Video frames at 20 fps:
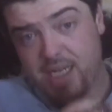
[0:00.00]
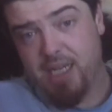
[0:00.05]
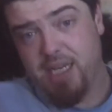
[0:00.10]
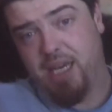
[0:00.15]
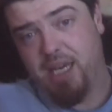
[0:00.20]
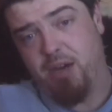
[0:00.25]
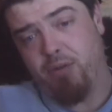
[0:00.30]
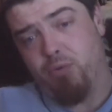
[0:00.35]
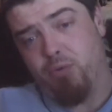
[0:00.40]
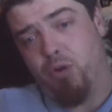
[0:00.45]

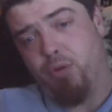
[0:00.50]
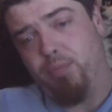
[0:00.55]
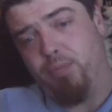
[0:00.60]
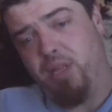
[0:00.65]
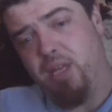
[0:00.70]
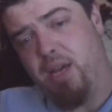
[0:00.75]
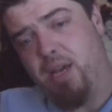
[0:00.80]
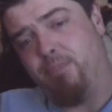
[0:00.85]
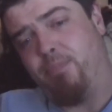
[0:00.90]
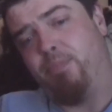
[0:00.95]
Kel got me
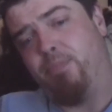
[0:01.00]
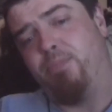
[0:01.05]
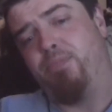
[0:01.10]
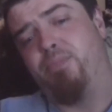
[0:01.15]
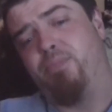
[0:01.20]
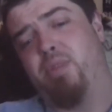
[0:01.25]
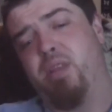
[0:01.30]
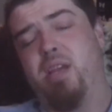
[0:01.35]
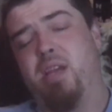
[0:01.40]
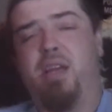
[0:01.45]
them
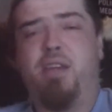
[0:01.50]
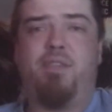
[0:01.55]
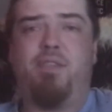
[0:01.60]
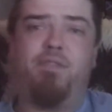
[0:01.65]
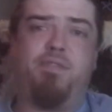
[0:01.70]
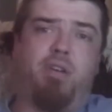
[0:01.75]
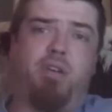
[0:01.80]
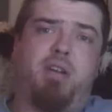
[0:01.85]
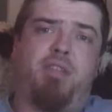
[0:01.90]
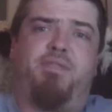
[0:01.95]

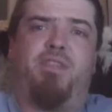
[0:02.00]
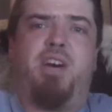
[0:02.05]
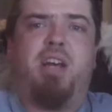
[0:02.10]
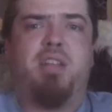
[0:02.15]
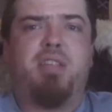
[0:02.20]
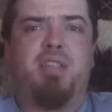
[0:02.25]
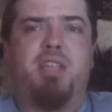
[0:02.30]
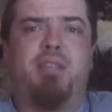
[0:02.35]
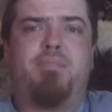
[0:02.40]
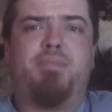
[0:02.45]
for
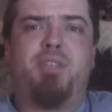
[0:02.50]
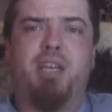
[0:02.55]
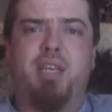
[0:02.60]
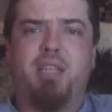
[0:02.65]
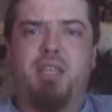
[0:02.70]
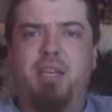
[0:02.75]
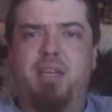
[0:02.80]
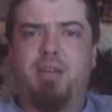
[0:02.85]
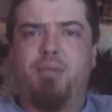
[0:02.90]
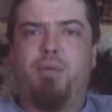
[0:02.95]
Valentine's Day, I
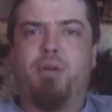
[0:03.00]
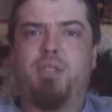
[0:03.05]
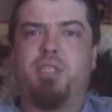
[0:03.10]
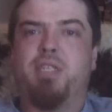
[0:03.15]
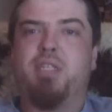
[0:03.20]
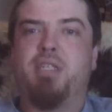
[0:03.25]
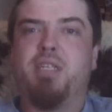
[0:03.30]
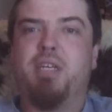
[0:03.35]
think it was,